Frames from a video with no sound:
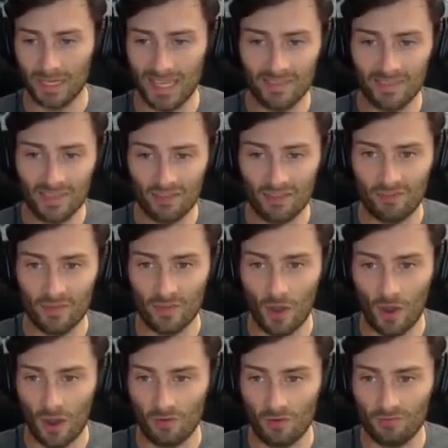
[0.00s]
But can they
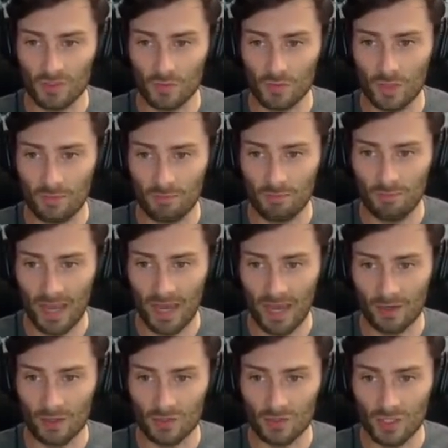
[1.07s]
find the offense when it
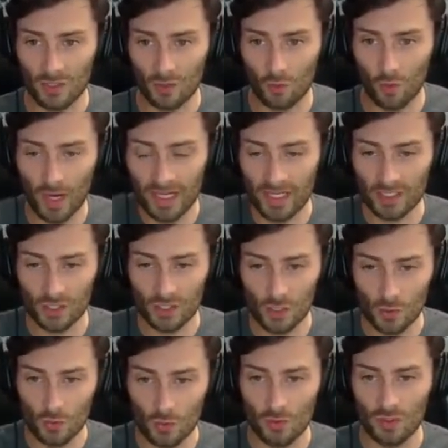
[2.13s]
matters? Credit
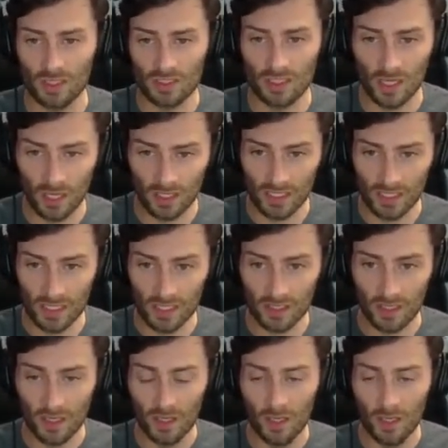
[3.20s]
to Kentucky.